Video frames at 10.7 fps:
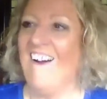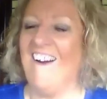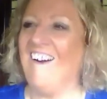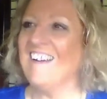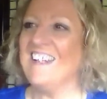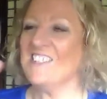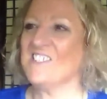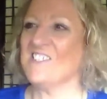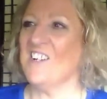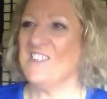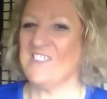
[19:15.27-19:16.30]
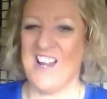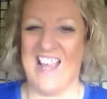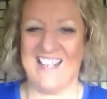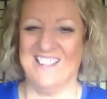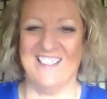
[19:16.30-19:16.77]
I get
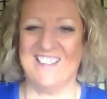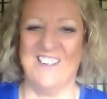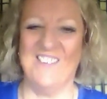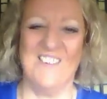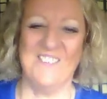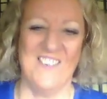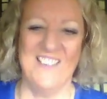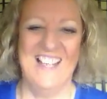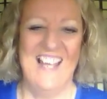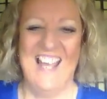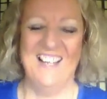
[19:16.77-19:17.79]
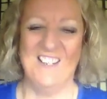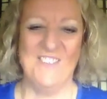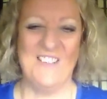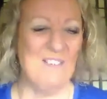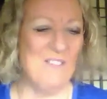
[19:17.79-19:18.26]
sidetracked. I go off on, and I
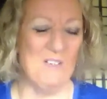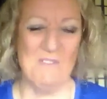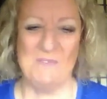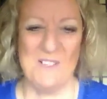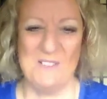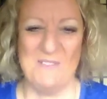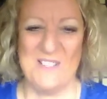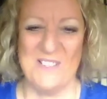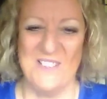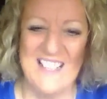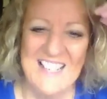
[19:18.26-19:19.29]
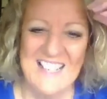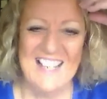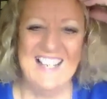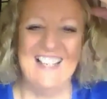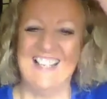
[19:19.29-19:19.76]
forget what I'm supposed to be doing.
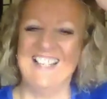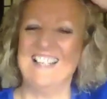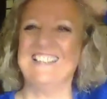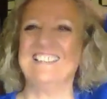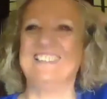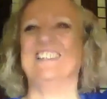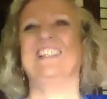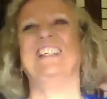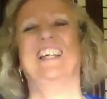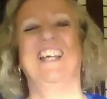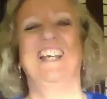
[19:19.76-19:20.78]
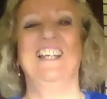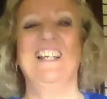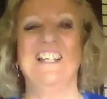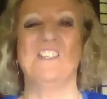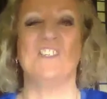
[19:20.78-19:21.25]
So,
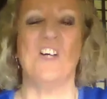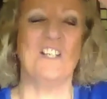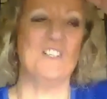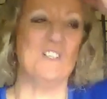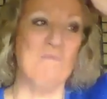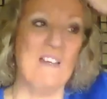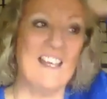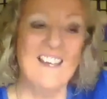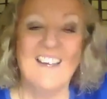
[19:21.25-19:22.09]
little insight into me.